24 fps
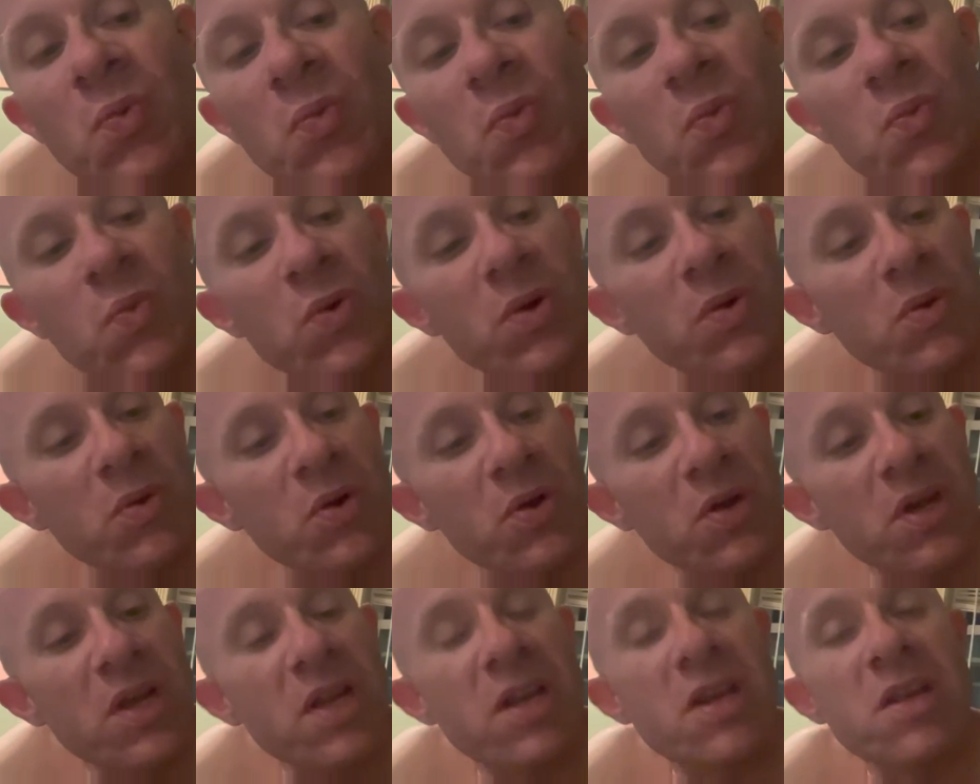we
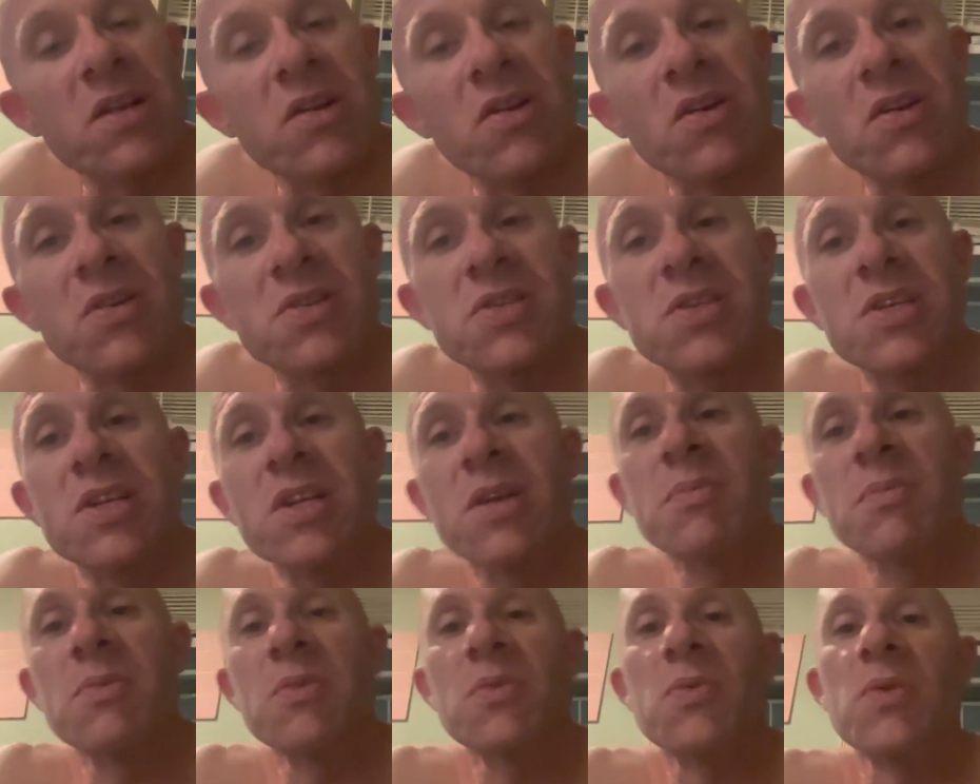were getting it all set
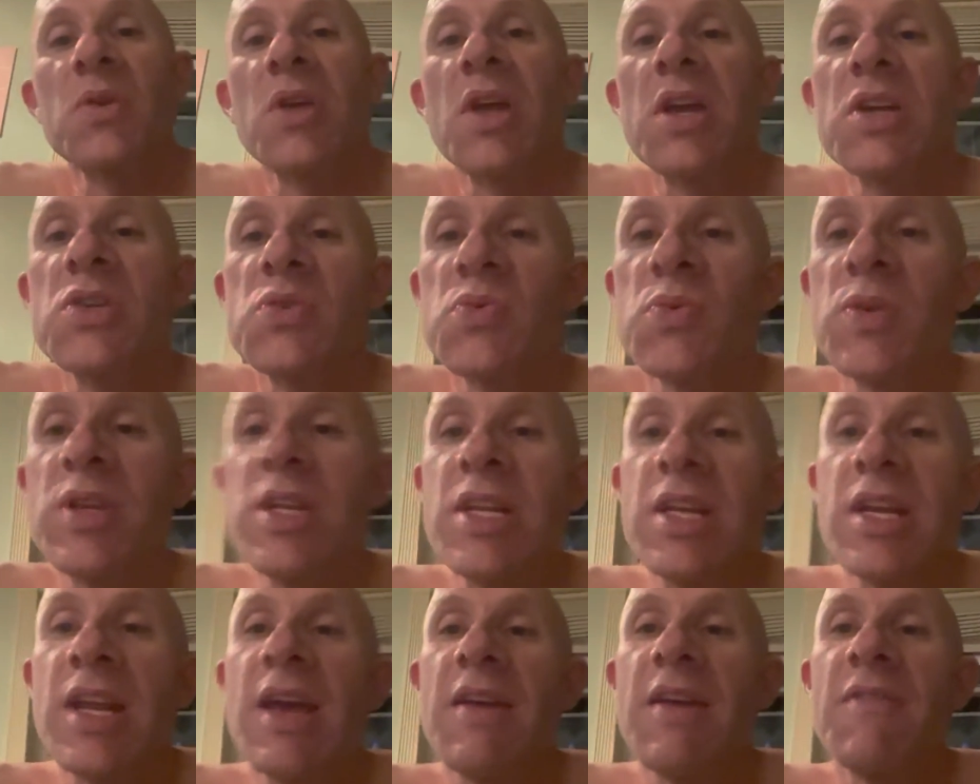up and realized we
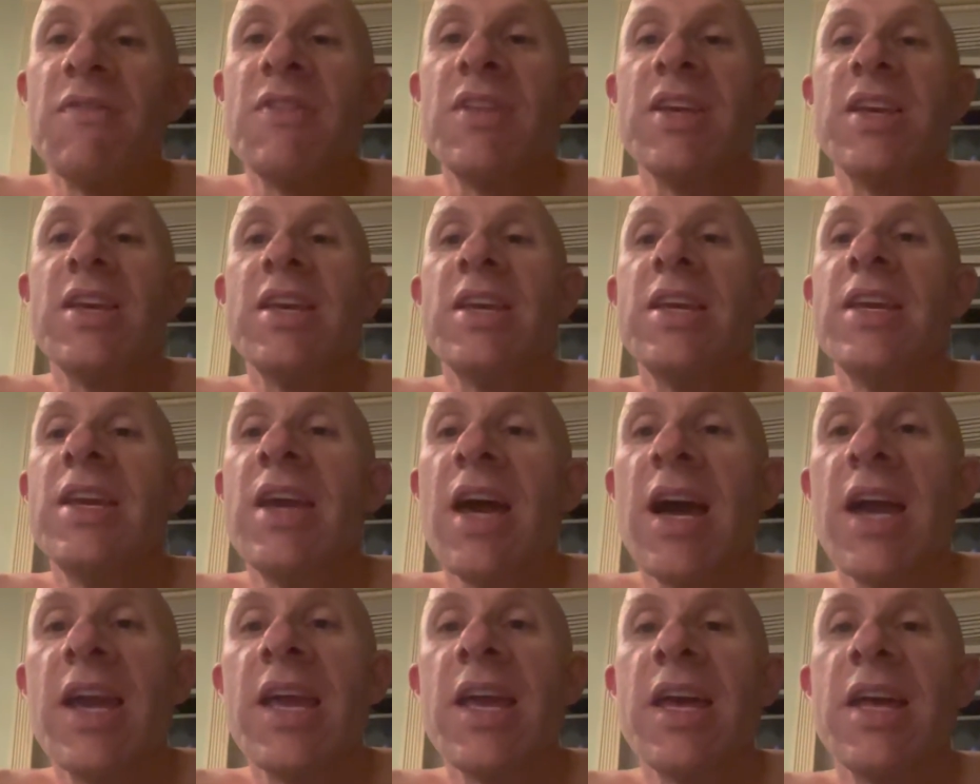didn't have the
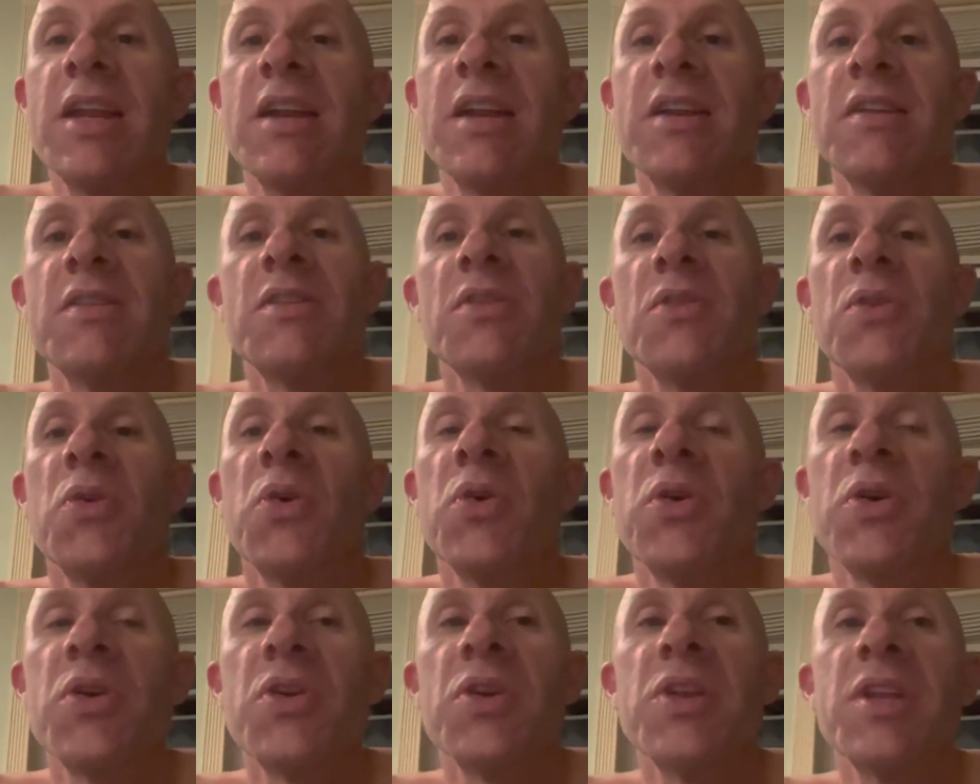EIN. The
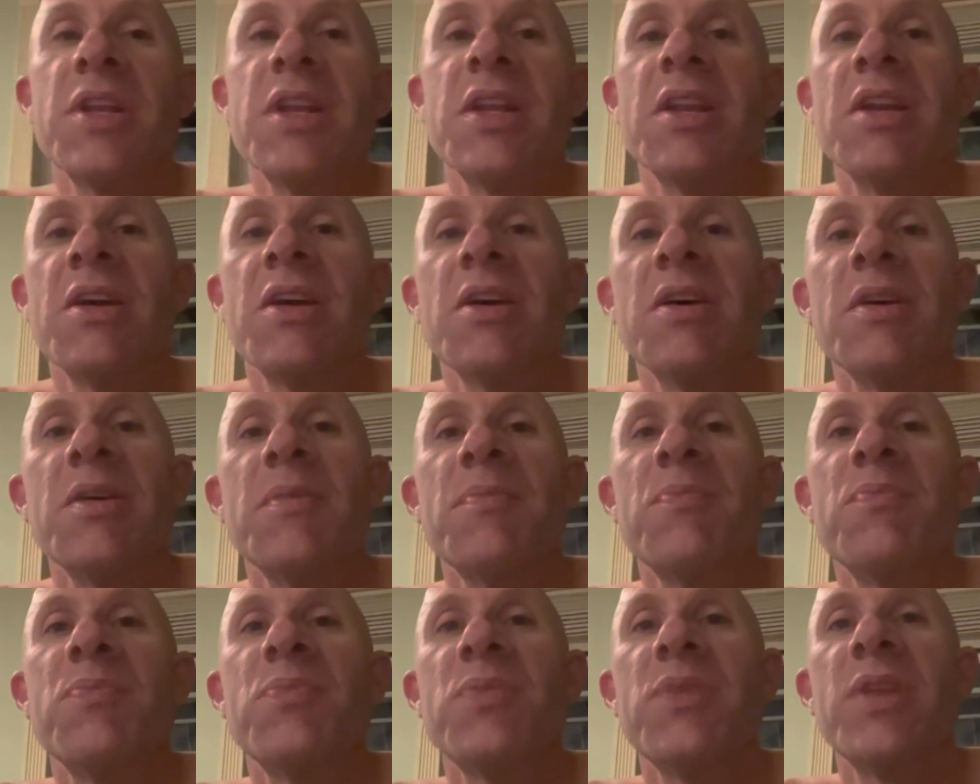lawyer didn't
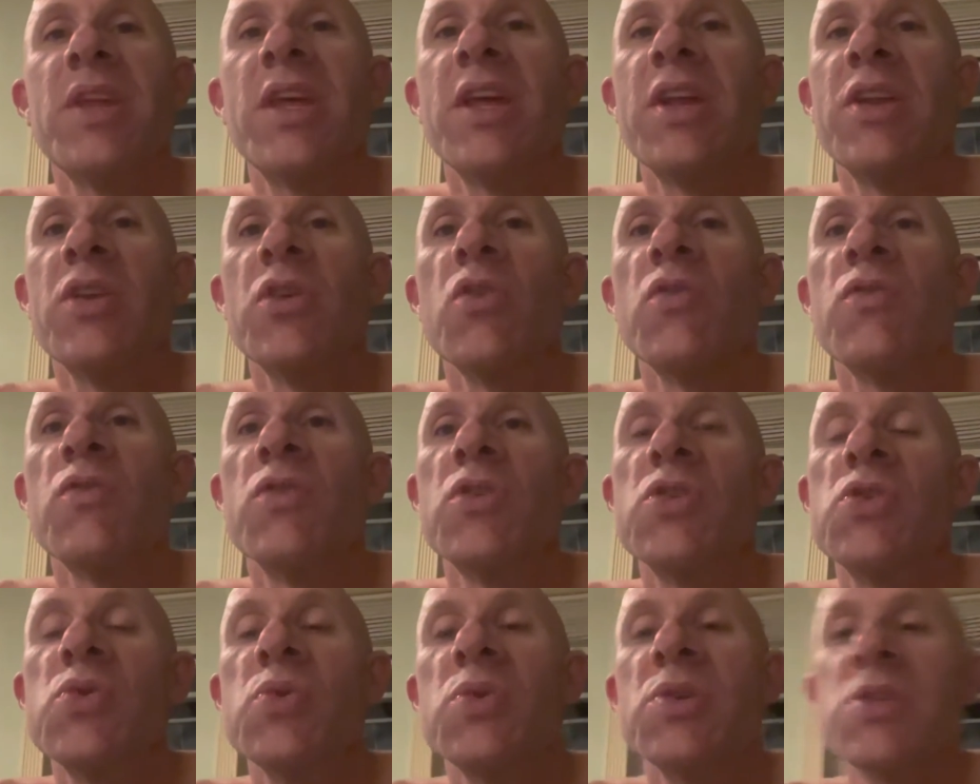get it over
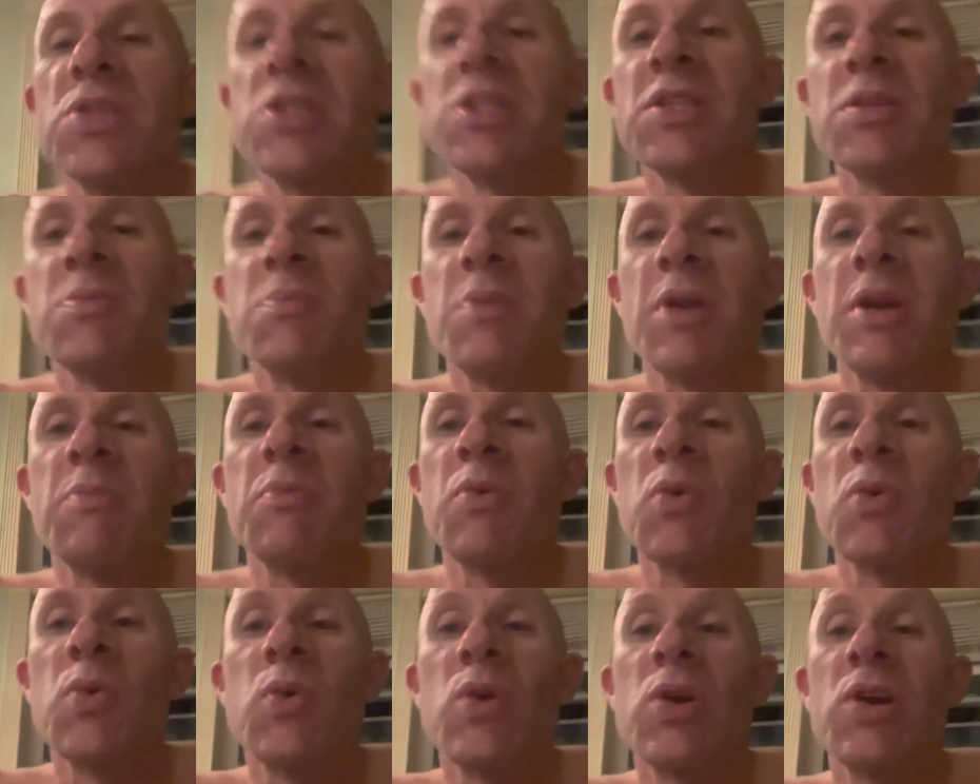to us in the
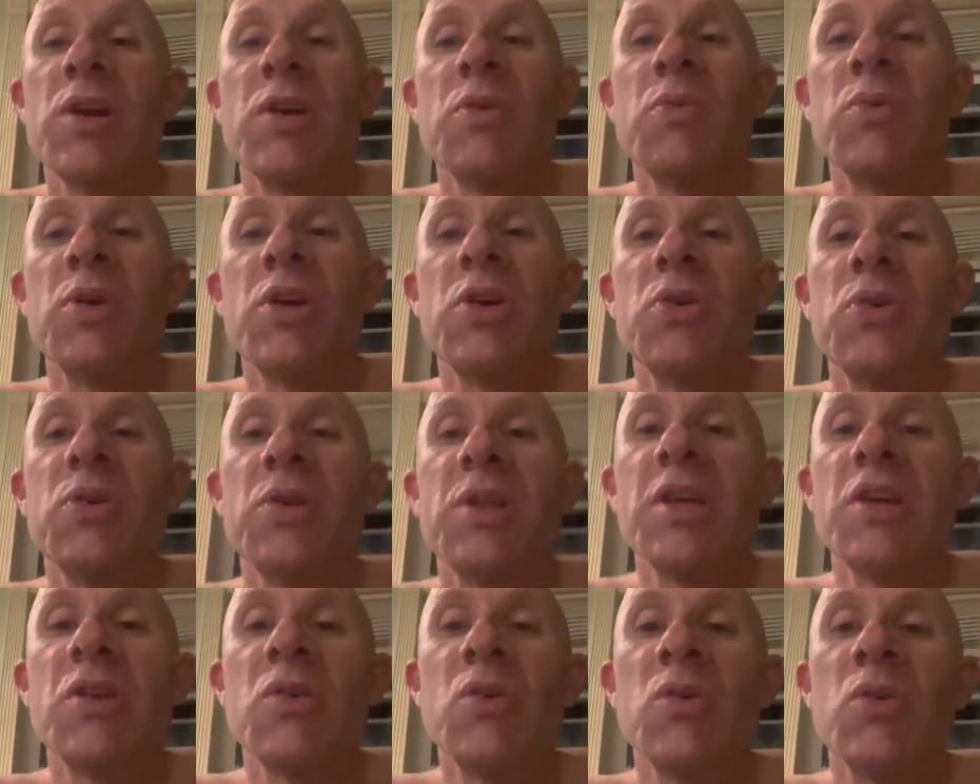paperwork, and we
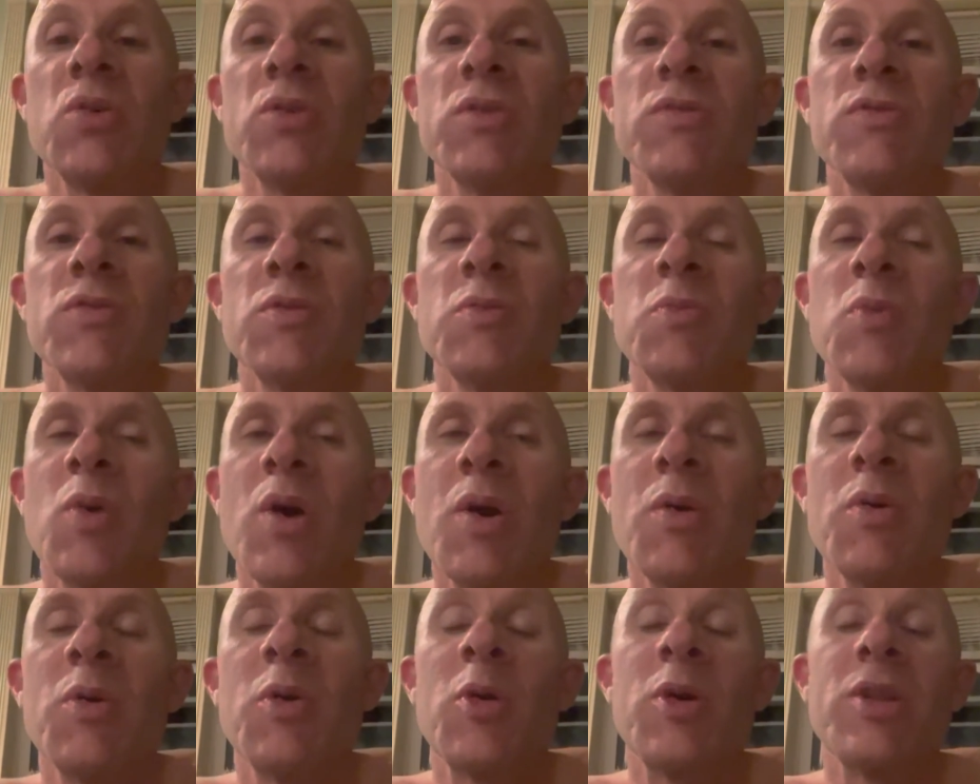couldn't get a hold of him
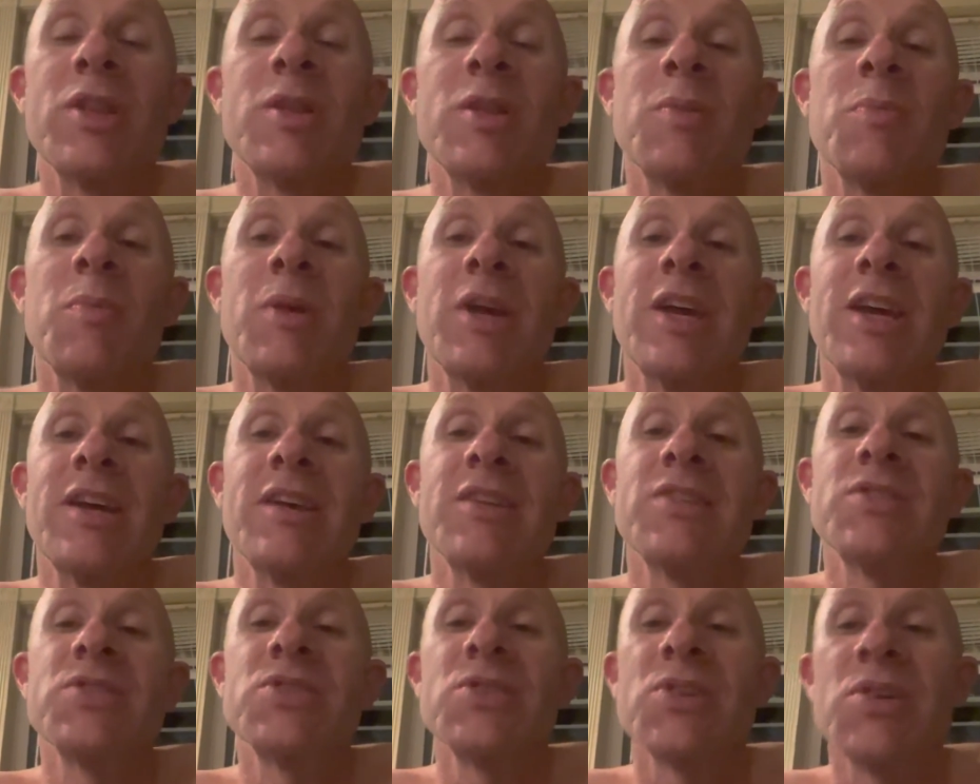while we were at the
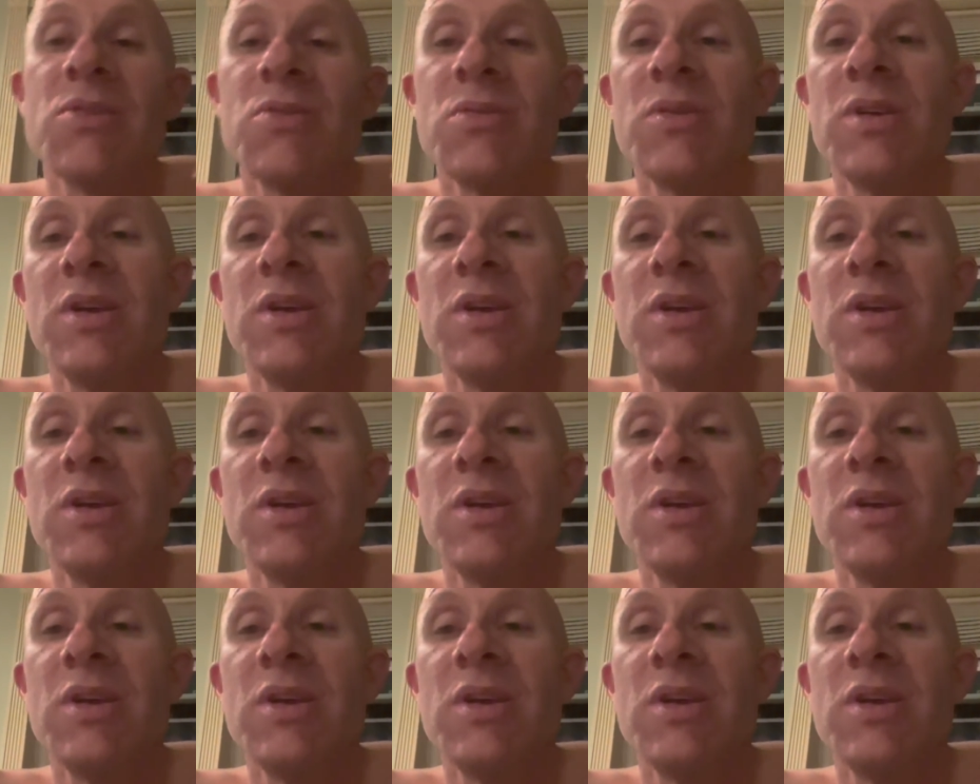bank. So